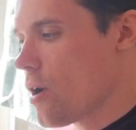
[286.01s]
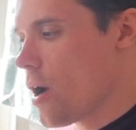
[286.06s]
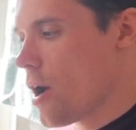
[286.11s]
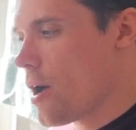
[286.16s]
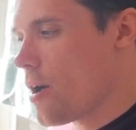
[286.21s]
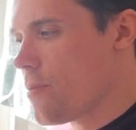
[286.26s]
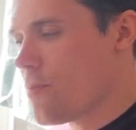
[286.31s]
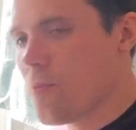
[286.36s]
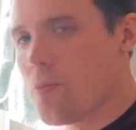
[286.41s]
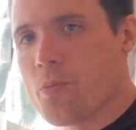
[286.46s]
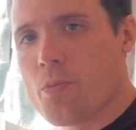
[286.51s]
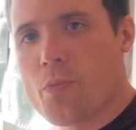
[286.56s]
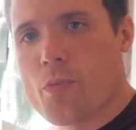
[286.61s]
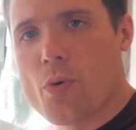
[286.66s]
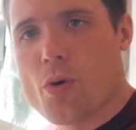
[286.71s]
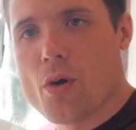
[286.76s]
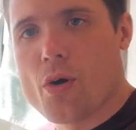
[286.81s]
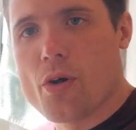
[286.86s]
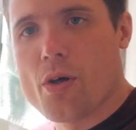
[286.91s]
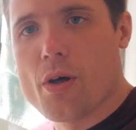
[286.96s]

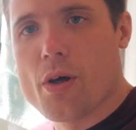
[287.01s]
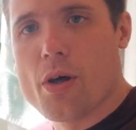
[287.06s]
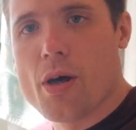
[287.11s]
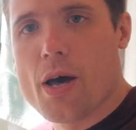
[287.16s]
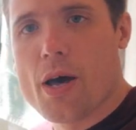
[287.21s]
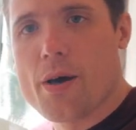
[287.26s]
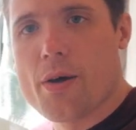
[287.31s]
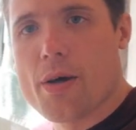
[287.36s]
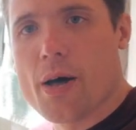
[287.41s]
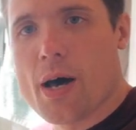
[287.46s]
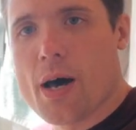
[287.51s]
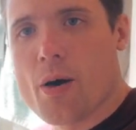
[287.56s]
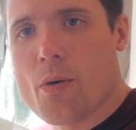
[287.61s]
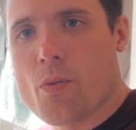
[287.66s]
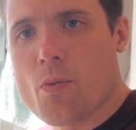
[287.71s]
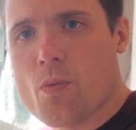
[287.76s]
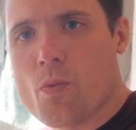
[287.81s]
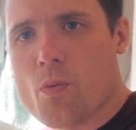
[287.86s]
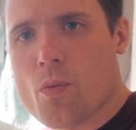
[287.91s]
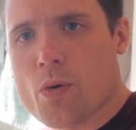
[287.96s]

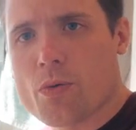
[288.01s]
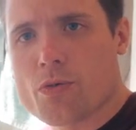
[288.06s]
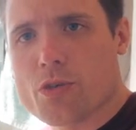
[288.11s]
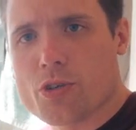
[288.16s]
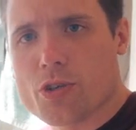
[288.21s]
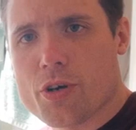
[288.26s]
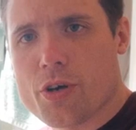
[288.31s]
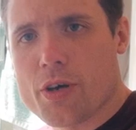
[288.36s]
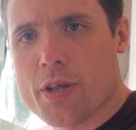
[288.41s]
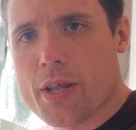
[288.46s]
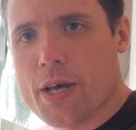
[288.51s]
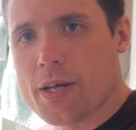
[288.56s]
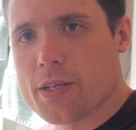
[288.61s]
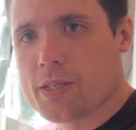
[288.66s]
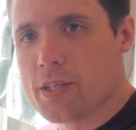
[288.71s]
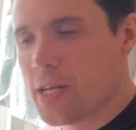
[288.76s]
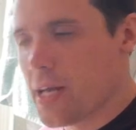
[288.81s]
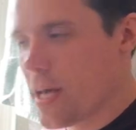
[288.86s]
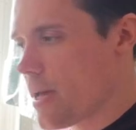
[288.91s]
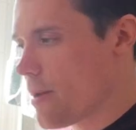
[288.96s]
I won't show you that
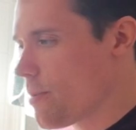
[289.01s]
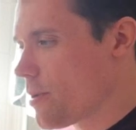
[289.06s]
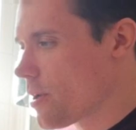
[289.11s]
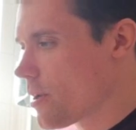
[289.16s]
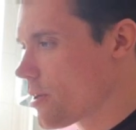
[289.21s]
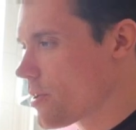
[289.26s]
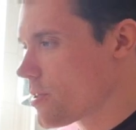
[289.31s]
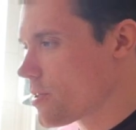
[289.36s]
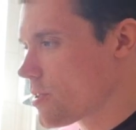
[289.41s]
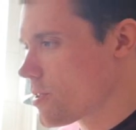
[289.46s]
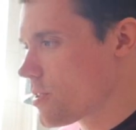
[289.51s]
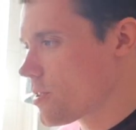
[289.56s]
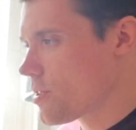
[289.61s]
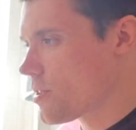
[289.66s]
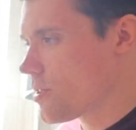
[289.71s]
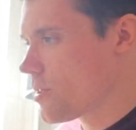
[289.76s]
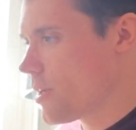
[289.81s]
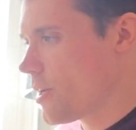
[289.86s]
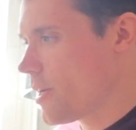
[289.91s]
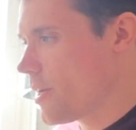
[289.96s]
today
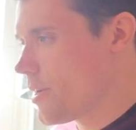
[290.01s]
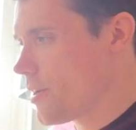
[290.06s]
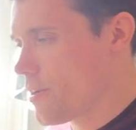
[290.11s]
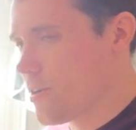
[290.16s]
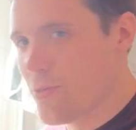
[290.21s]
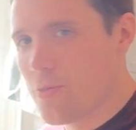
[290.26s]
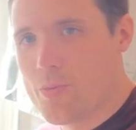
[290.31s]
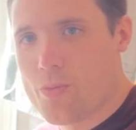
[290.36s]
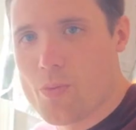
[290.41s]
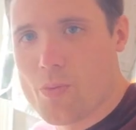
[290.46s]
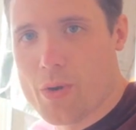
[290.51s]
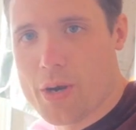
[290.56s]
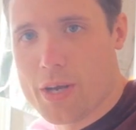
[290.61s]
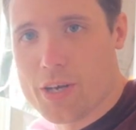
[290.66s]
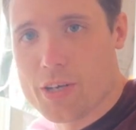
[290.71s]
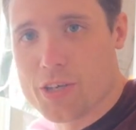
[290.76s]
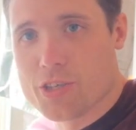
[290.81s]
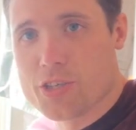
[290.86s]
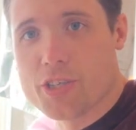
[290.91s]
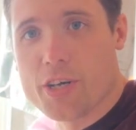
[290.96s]
because what I
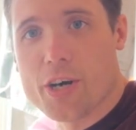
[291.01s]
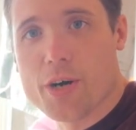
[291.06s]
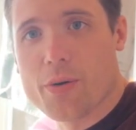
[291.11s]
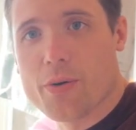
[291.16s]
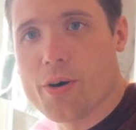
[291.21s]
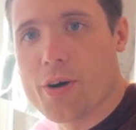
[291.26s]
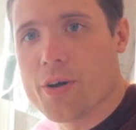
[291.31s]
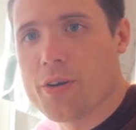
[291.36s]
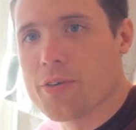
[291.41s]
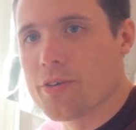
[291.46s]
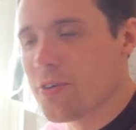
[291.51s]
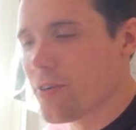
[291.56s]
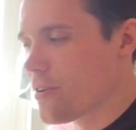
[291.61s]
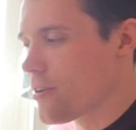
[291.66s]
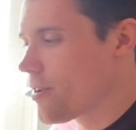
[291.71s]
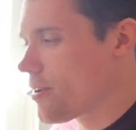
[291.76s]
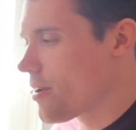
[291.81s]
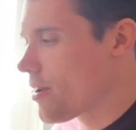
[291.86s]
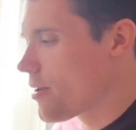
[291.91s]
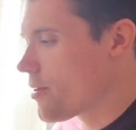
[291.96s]
can show on
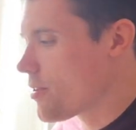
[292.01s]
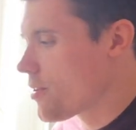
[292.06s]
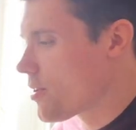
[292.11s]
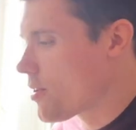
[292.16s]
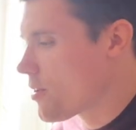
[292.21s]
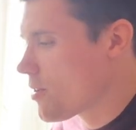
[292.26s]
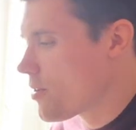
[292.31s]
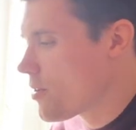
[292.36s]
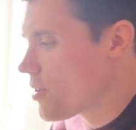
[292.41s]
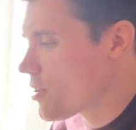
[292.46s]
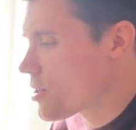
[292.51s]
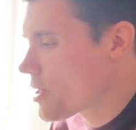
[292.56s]
the